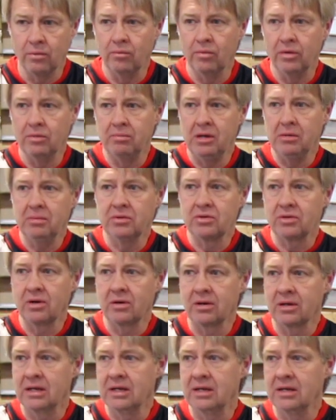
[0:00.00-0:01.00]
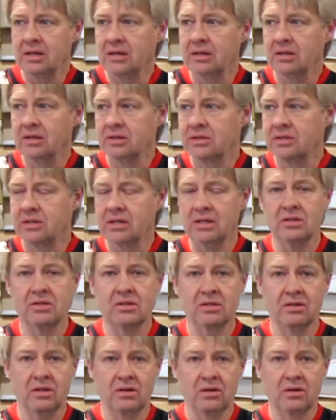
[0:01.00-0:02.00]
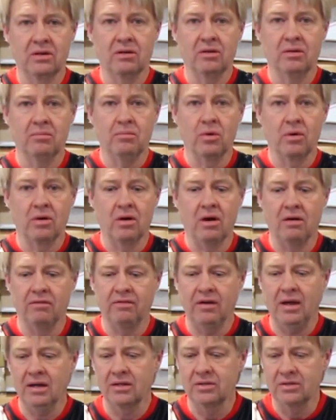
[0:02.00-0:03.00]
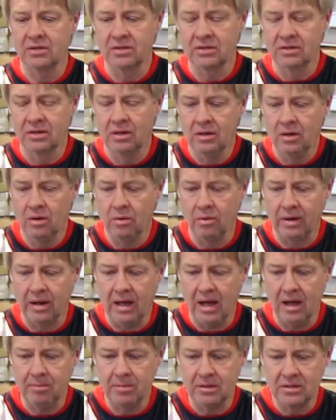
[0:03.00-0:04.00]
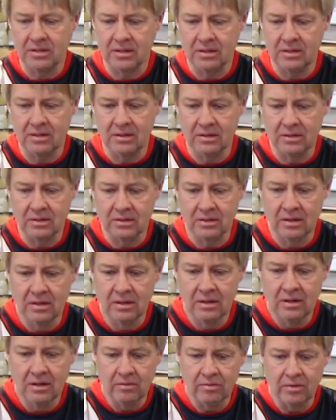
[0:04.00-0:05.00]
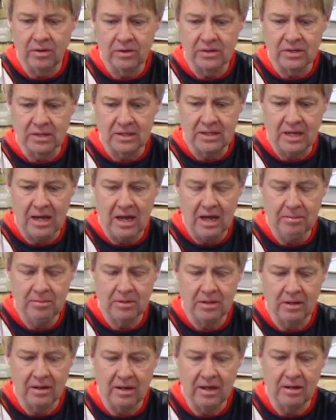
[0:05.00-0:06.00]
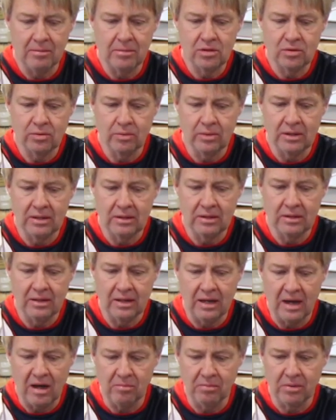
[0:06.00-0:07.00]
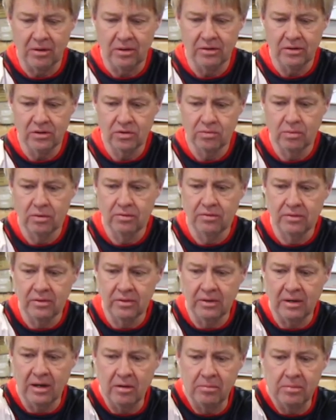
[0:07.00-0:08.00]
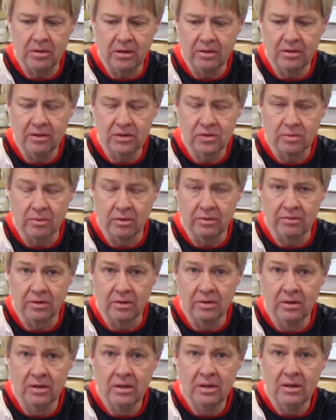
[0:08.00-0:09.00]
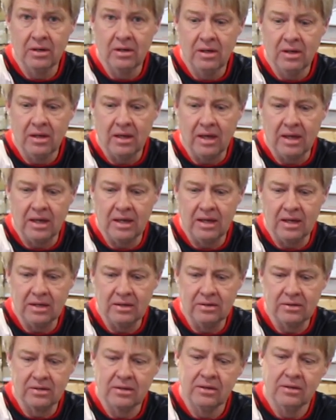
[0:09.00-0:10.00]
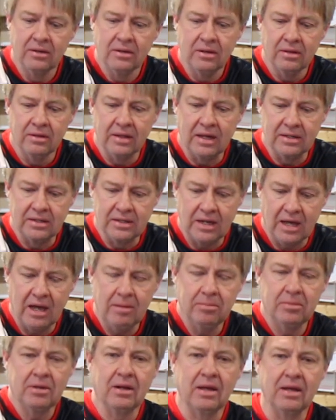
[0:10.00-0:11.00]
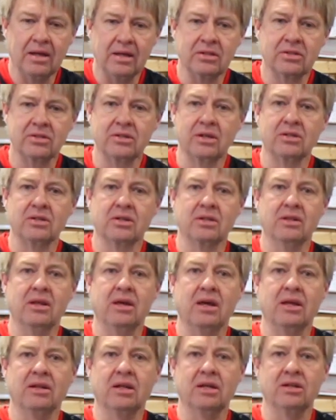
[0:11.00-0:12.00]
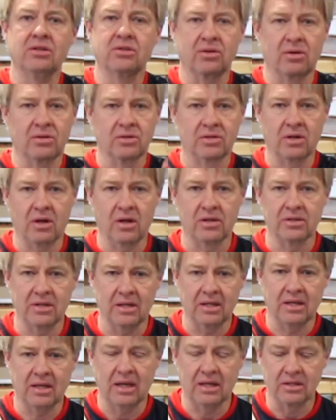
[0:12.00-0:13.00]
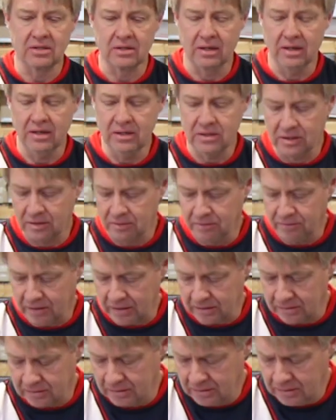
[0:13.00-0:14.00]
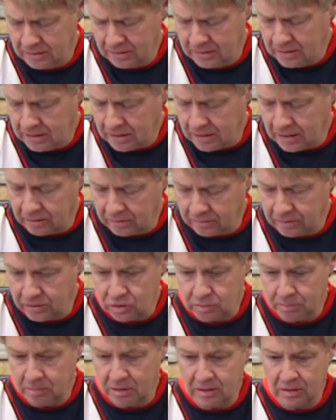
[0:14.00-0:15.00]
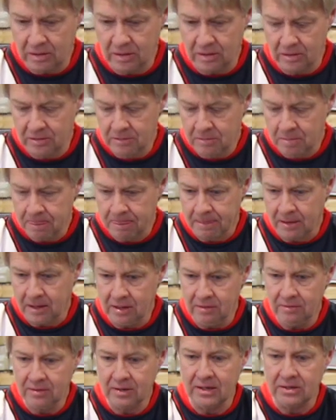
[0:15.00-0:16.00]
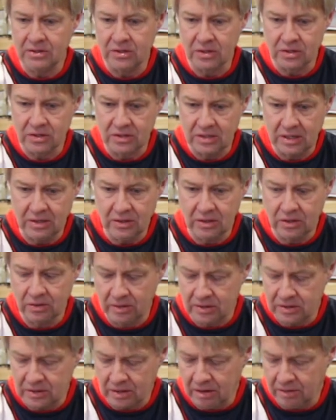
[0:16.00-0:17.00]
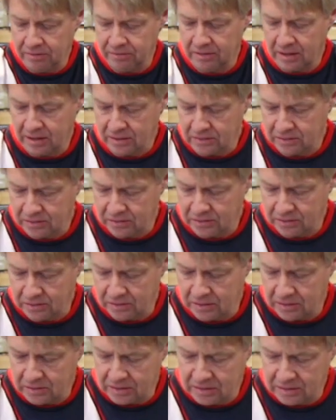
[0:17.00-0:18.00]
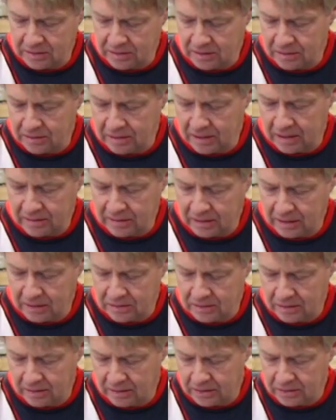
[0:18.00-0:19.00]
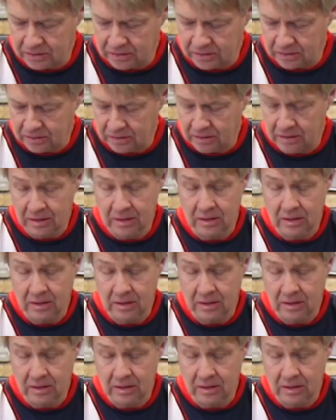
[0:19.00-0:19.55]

when people start getting in the seats that are more off axis, what happens is there's a time delay between the output of this woofer and the output of this woofer. And that time delay is such that it starts causing a cancellation effect. And on this speaker, even at just 10 degrees off axis, you can see that cancellation